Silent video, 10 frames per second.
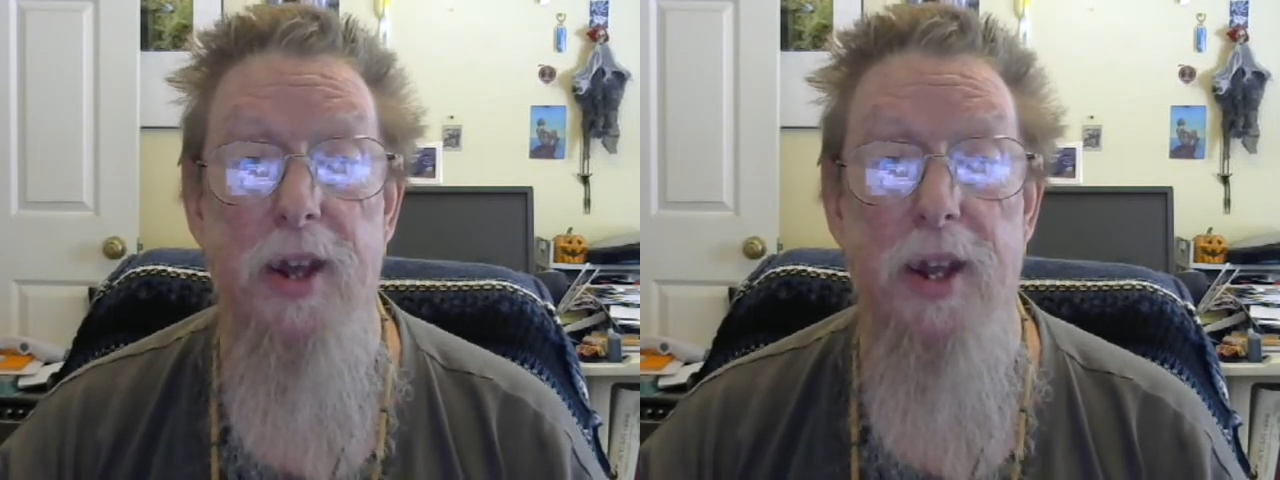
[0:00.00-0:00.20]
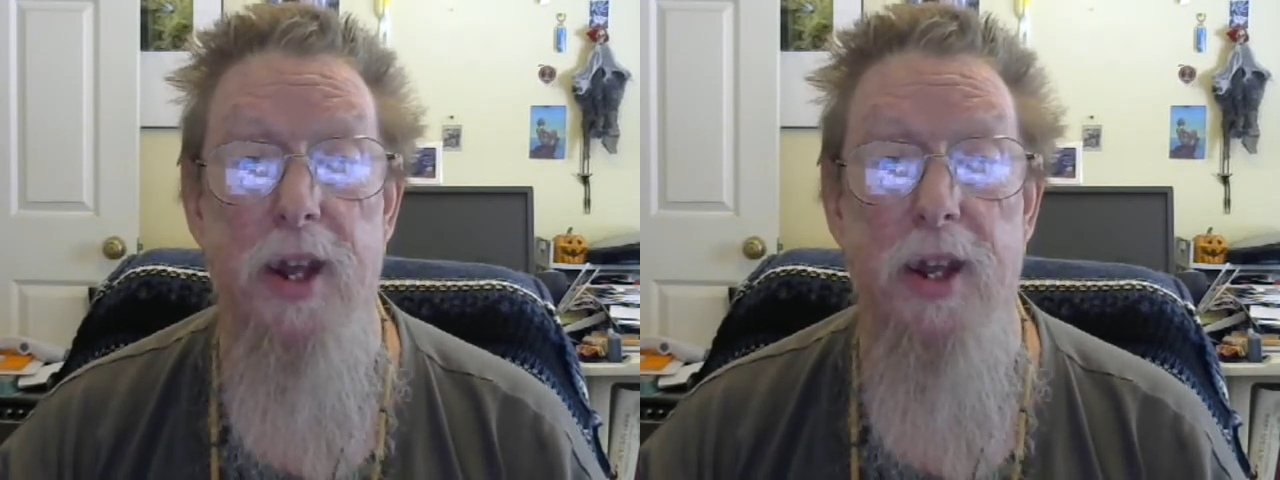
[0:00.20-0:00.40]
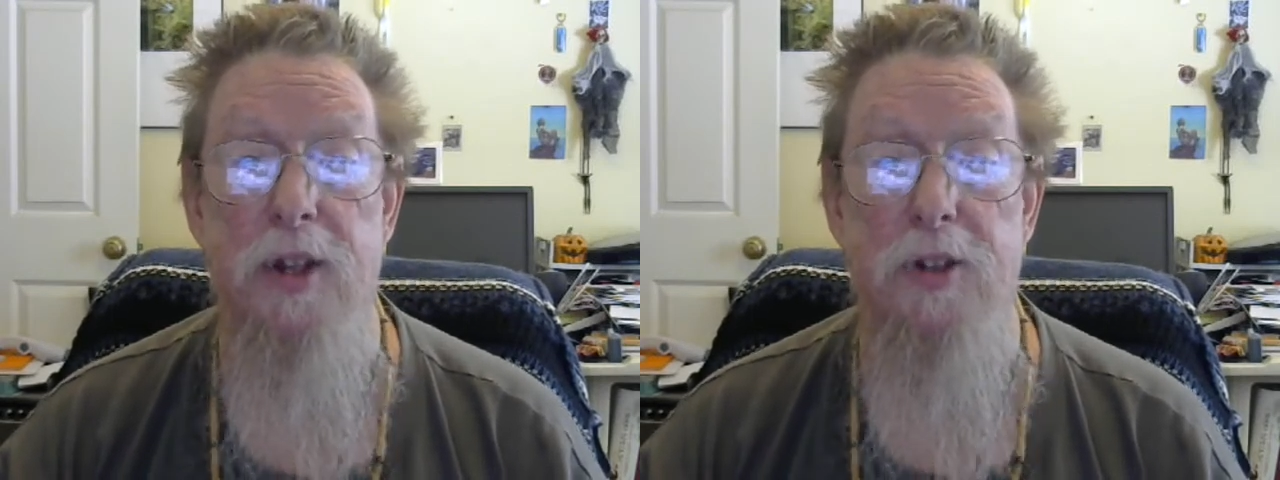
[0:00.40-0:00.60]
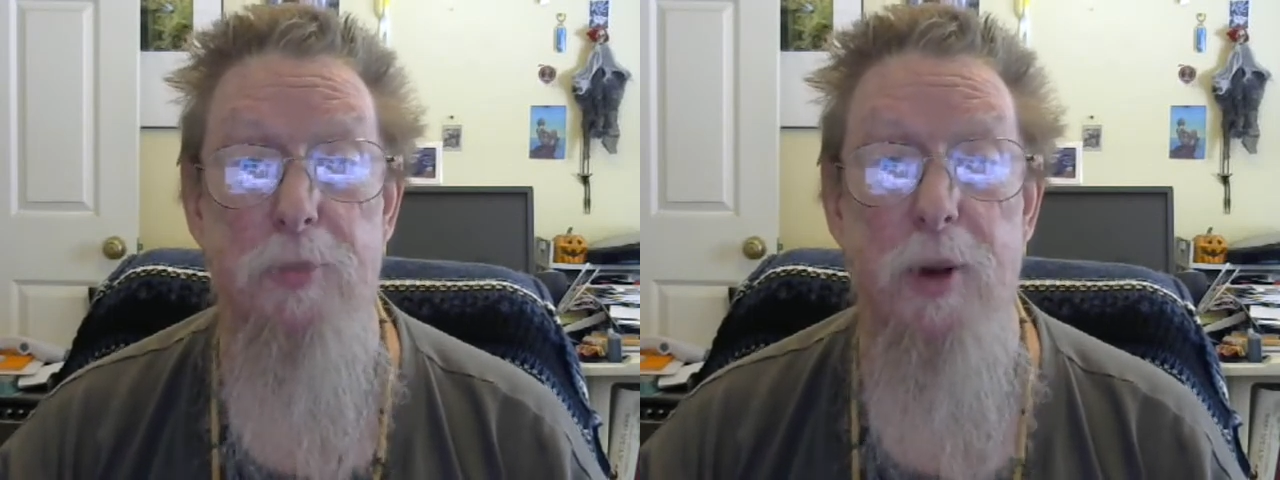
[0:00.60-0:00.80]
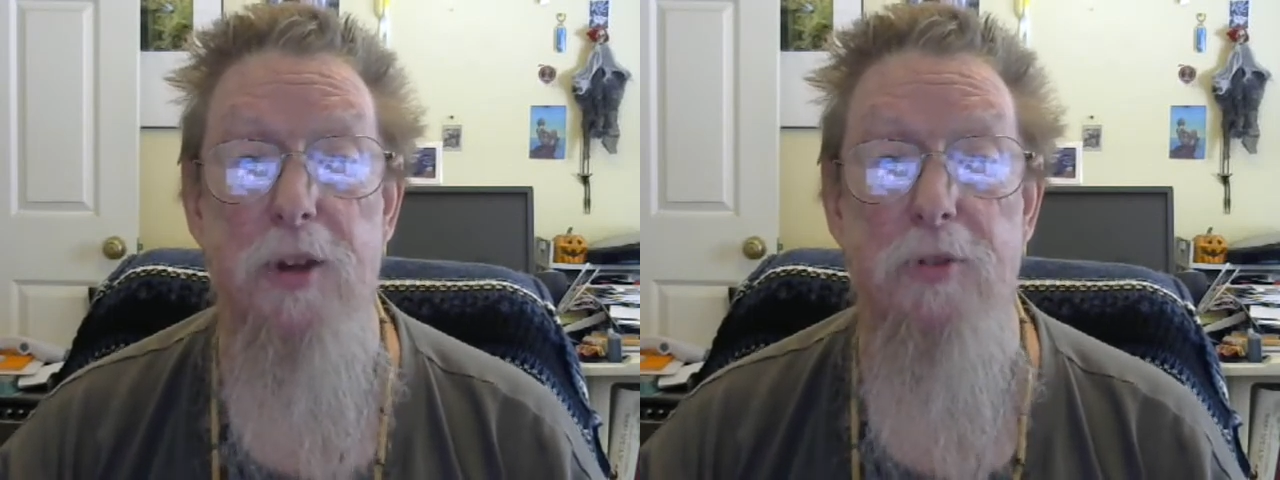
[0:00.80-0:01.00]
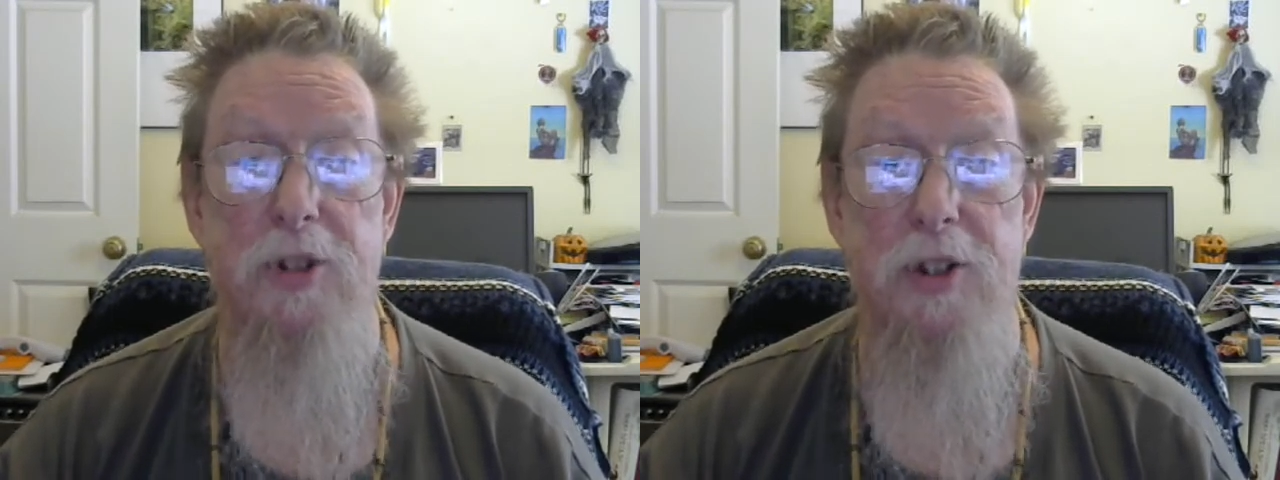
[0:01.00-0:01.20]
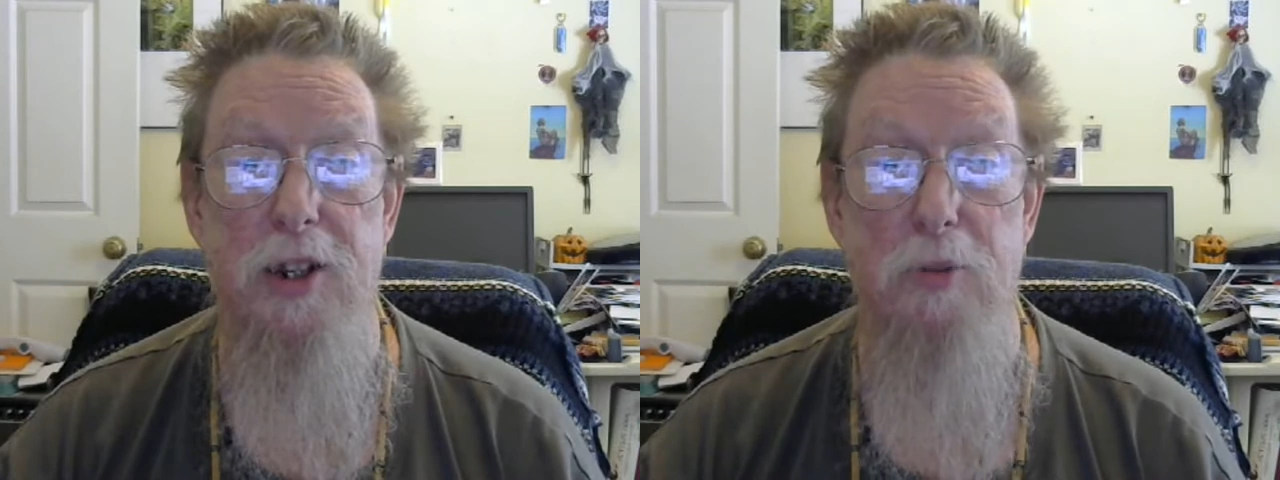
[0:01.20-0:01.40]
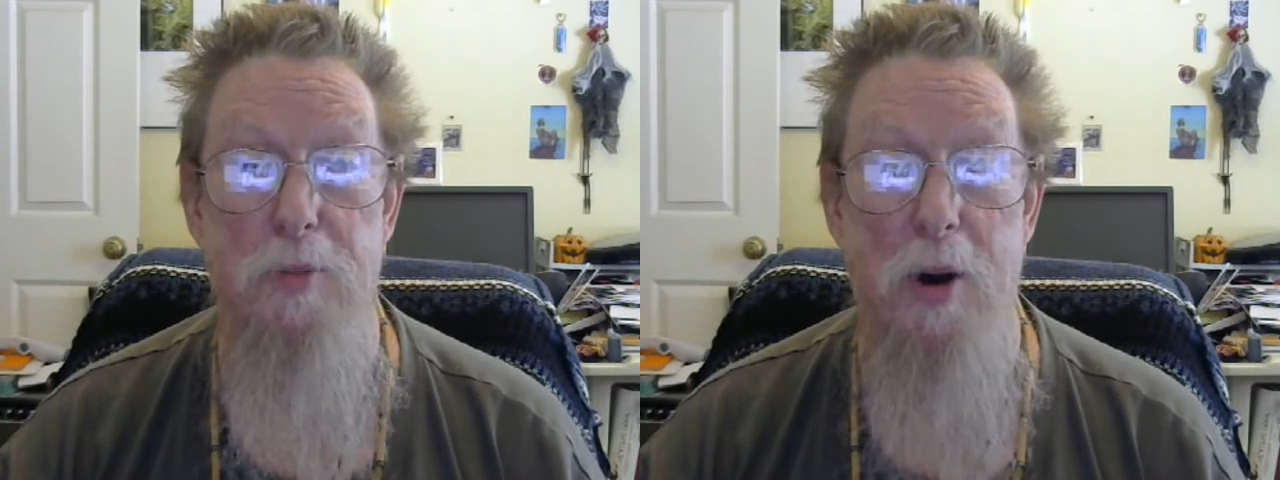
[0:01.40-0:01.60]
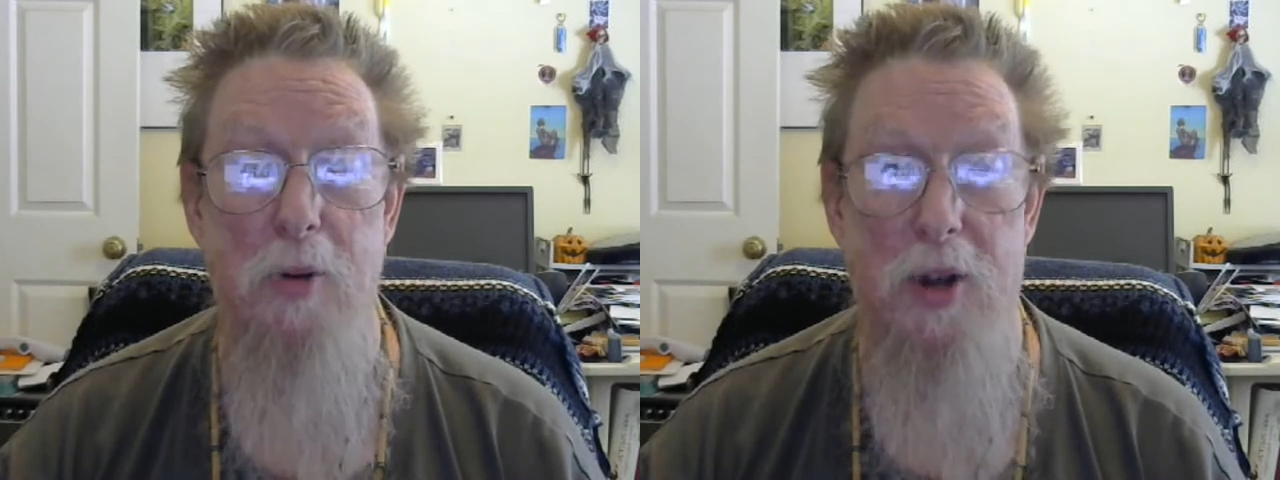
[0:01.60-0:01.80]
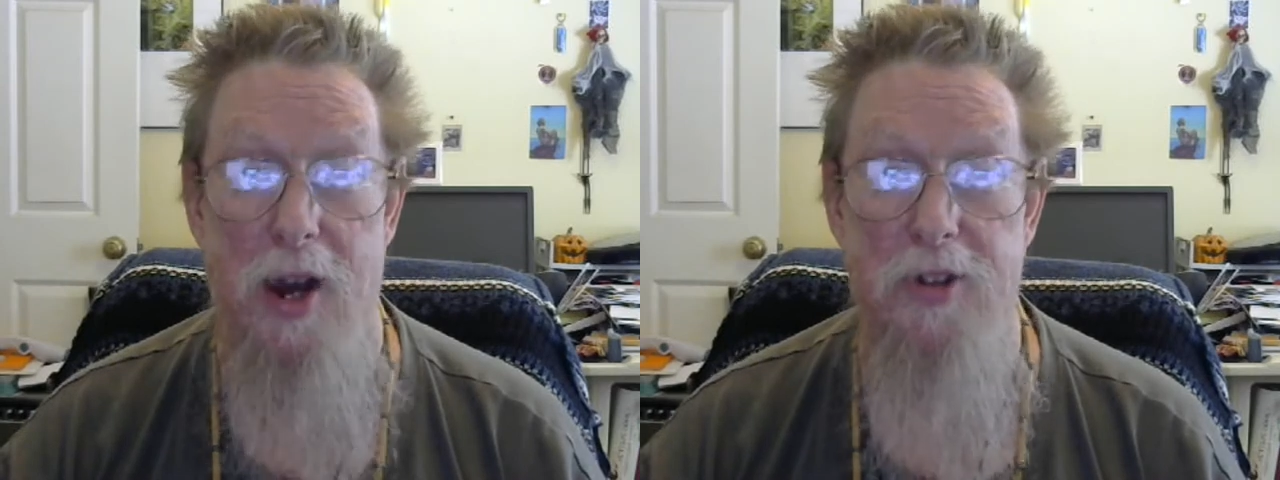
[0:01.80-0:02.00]
In spite of seeing it with my
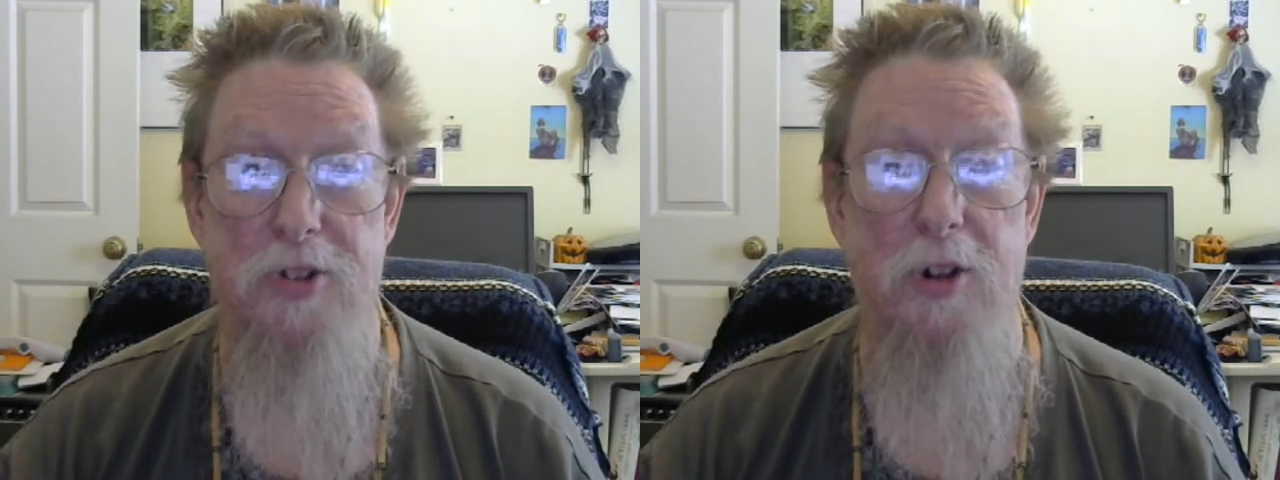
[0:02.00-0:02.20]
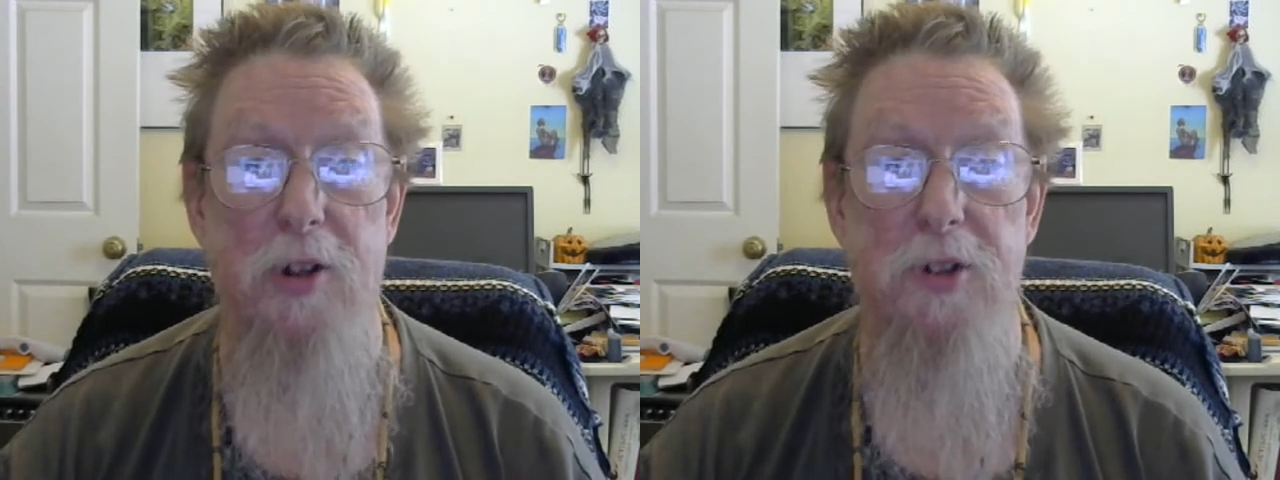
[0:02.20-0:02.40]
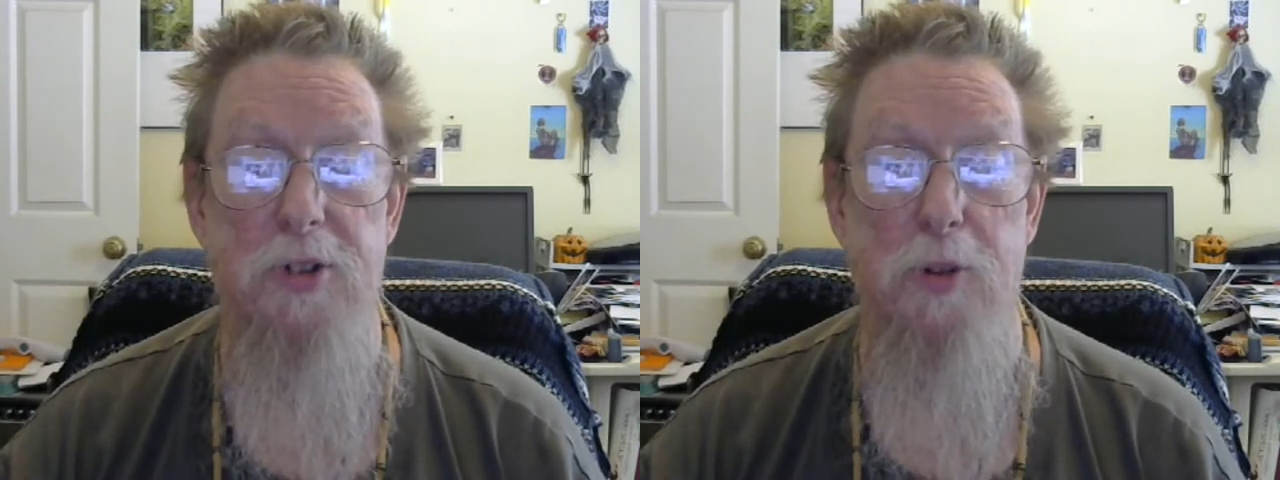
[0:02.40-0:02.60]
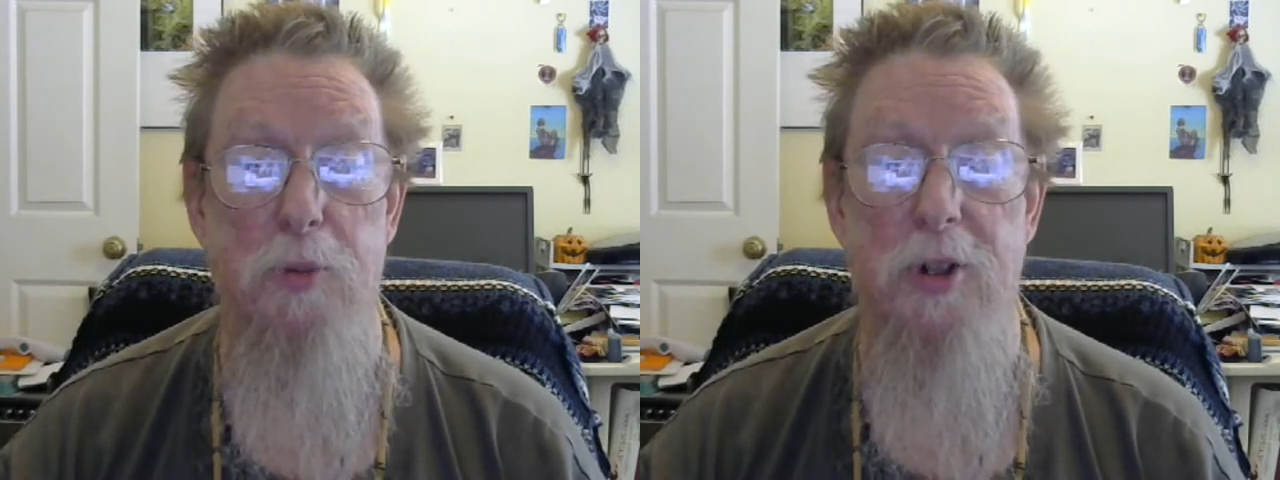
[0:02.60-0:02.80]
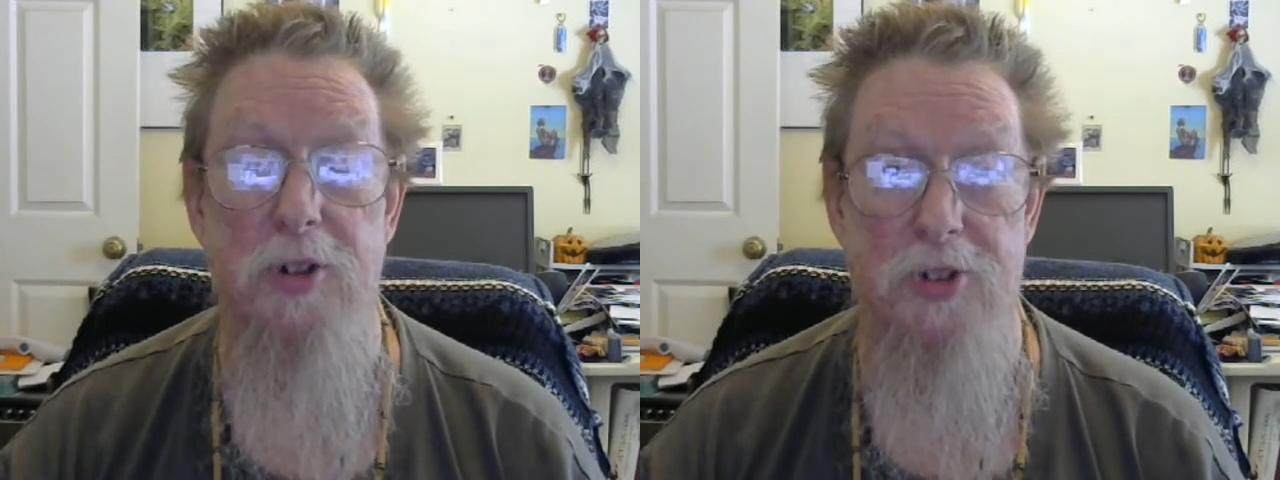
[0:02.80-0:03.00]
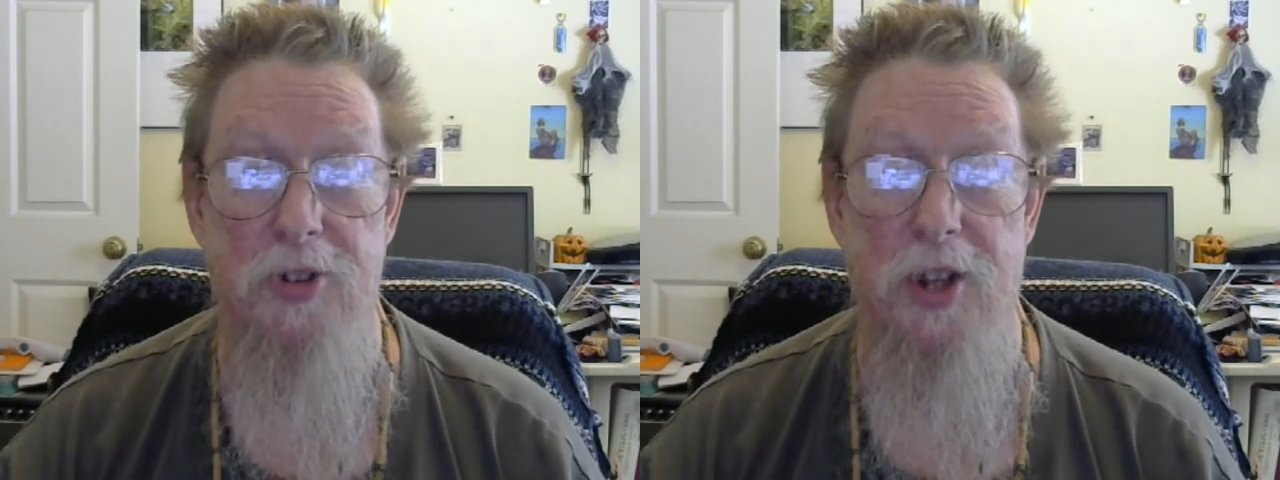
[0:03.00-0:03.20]
own eyes and all these other witnesses,